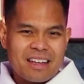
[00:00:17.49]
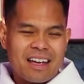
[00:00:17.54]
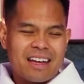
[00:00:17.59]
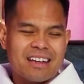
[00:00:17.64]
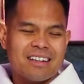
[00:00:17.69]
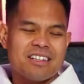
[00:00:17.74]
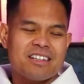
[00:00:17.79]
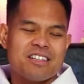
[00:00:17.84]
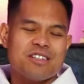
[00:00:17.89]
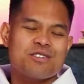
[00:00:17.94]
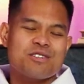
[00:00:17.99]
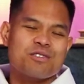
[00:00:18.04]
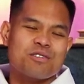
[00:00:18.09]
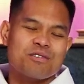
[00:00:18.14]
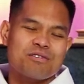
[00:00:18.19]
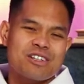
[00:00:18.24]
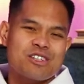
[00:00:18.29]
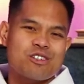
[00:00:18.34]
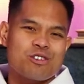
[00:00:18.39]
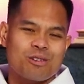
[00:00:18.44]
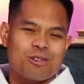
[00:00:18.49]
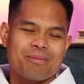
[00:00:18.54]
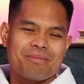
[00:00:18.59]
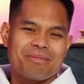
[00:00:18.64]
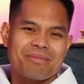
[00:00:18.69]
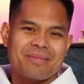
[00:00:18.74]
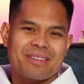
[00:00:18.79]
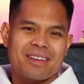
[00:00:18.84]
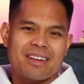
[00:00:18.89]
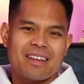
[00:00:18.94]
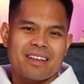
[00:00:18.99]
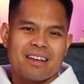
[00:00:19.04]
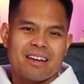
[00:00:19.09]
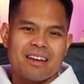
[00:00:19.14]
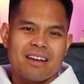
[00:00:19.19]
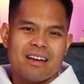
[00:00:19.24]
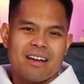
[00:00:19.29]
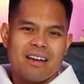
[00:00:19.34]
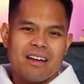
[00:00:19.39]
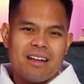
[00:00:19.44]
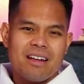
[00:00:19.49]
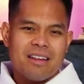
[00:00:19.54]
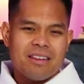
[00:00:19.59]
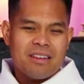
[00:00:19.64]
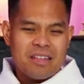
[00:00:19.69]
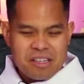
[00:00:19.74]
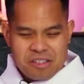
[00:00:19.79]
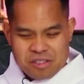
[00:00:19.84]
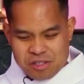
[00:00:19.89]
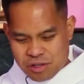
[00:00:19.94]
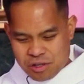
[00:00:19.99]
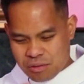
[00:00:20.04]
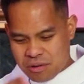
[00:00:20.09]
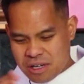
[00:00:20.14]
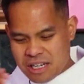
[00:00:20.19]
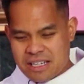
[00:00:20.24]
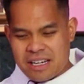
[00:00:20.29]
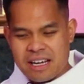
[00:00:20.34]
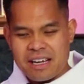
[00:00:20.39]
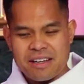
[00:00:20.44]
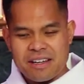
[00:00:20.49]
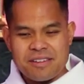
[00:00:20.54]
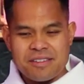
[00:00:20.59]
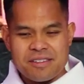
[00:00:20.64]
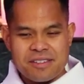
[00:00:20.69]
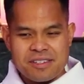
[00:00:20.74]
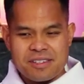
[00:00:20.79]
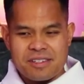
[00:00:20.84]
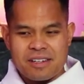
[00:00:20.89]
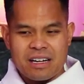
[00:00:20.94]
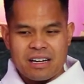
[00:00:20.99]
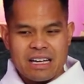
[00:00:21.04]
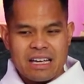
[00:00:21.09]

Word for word: and the Easter Vigil. These three days